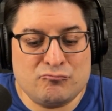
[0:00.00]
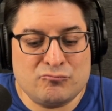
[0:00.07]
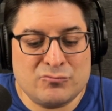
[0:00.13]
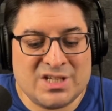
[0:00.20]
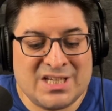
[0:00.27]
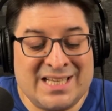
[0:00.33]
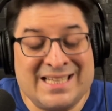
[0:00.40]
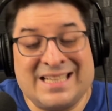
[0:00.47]

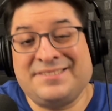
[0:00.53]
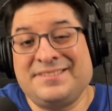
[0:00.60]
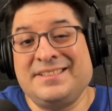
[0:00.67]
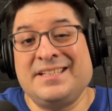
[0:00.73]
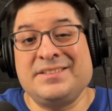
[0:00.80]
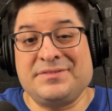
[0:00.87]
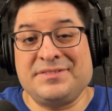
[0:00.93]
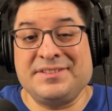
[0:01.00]
that's the
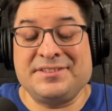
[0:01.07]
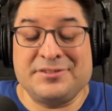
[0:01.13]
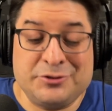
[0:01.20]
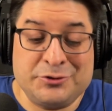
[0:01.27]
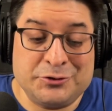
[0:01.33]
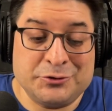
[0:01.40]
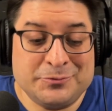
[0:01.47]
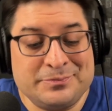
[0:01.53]
end of season
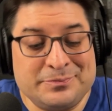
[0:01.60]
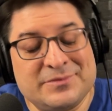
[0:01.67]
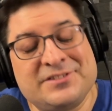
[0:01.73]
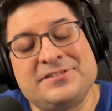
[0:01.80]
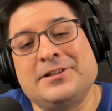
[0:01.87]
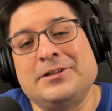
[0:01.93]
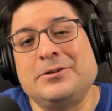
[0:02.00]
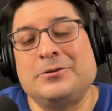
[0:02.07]
2.
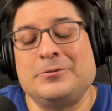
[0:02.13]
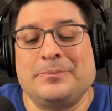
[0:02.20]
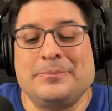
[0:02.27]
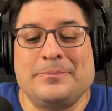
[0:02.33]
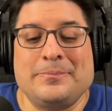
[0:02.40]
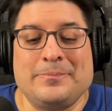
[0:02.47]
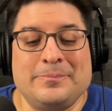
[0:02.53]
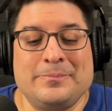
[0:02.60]
So
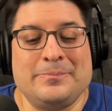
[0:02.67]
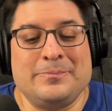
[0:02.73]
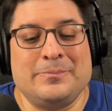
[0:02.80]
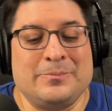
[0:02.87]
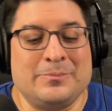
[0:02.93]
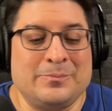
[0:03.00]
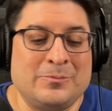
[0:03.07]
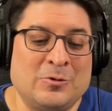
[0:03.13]

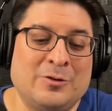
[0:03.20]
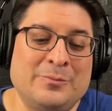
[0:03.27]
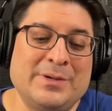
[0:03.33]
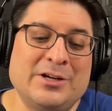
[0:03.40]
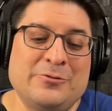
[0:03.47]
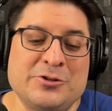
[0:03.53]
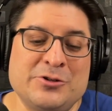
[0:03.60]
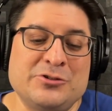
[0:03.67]
all my
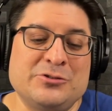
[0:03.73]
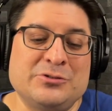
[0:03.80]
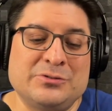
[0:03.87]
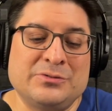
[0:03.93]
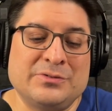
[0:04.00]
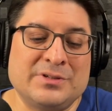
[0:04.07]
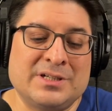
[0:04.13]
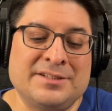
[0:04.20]

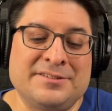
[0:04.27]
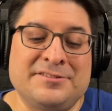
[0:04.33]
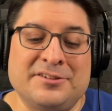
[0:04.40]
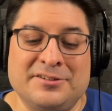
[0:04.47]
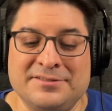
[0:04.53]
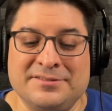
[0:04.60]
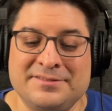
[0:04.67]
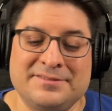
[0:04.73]
original
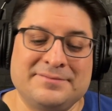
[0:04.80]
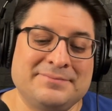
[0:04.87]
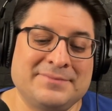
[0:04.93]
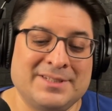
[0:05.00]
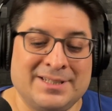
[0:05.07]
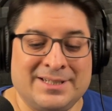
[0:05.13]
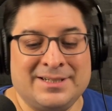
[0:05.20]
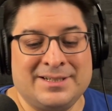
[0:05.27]
concerns
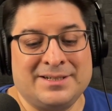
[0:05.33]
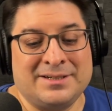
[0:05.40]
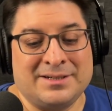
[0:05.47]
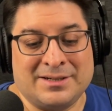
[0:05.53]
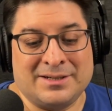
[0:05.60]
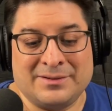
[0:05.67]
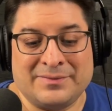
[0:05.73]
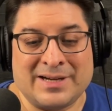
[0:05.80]

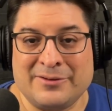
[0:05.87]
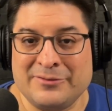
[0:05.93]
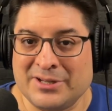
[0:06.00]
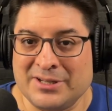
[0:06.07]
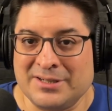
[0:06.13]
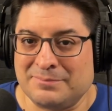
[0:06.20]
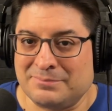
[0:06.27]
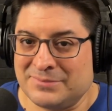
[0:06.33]
of how they're
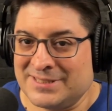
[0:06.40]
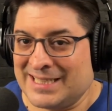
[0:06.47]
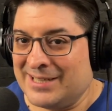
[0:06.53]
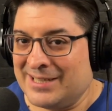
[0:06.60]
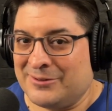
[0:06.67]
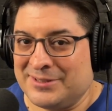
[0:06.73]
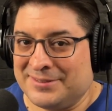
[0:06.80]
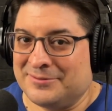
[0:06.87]
gonna tie
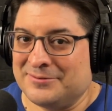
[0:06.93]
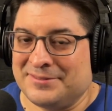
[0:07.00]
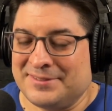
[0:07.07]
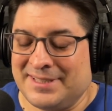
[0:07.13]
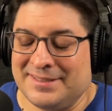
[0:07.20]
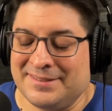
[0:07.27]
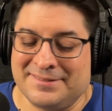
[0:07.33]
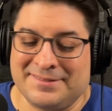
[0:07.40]
all these loose
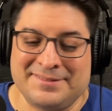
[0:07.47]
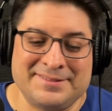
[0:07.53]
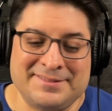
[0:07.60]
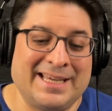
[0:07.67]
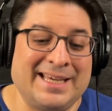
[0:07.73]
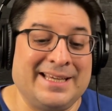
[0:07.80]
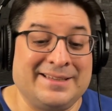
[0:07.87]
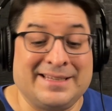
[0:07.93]
ends,
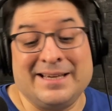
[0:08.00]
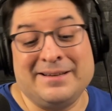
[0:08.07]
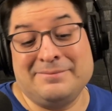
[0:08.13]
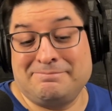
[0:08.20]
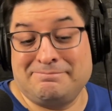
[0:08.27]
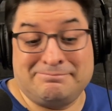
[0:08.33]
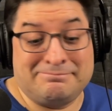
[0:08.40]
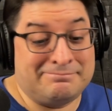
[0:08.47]
they
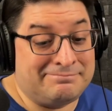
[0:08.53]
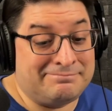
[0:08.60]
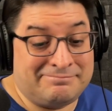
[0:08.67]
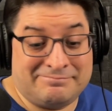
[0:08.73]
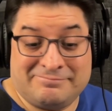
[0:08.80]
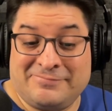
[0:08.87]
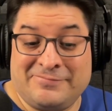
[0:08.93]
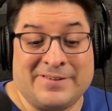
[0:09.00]

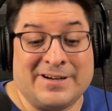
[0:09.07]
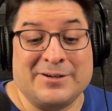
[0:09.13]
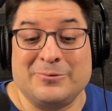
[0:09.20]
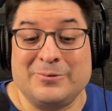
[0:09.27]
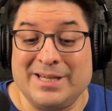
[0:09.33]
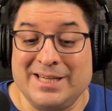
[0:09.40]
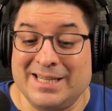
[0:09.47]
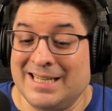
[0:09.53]
found a
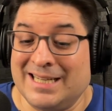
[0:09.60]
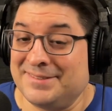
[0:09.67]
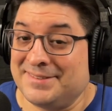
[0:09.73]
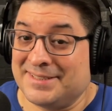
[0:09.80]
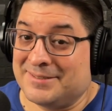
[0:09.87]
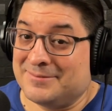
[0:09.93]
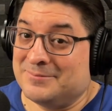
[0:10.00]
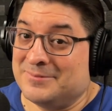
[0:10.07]
way.
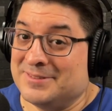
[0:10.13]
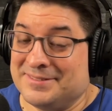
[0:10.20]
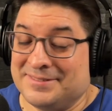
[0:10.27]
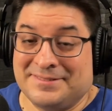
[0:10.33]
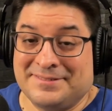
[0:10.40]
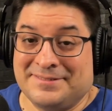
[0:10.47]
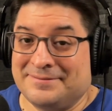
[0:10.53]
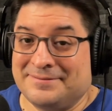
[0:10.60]
Isaac
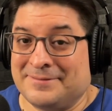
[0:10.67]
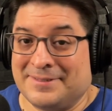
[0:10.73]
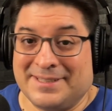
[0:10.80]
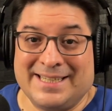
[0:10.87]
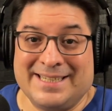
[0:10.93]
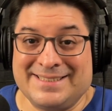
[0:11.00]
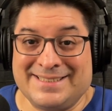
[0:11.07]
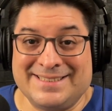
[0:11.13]
was
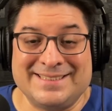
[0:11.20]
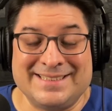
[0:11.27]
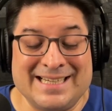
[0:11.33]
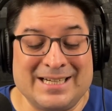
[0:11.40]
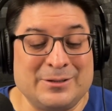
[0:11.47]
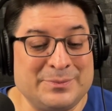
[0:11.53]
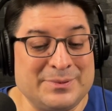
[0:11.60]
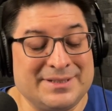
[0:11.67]
related to
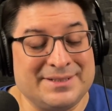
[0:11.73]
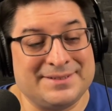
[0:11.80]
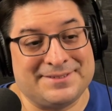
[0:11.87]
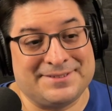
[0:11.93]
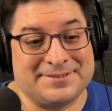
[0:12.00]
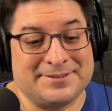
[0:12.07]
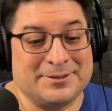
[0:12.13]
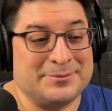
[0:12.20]
Galpin,
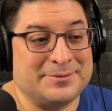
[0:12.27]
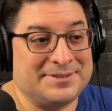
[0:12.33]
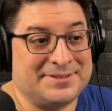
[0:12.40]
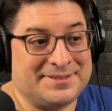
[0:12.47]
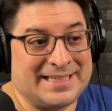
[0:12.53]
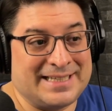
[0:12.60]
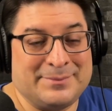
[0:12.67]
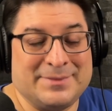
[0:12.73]
so was
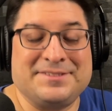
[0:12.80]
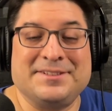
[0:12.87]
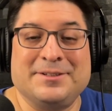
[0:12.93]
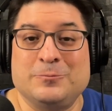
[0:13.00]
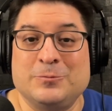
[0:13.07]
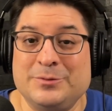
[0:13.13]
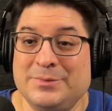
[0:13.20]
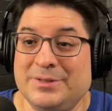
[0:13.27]
that missing
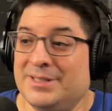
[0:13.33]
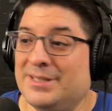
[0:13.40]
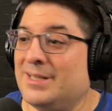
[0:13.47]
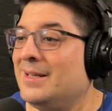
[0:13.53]
woman.